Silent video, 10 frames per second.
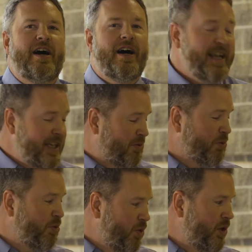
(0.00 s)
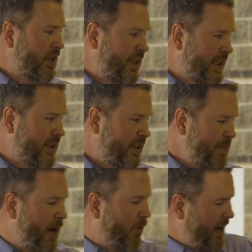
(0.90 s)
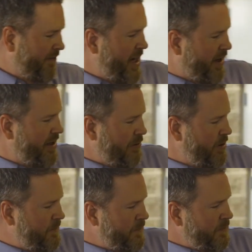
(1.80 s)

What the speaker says: And it's really good. My wife liked this one.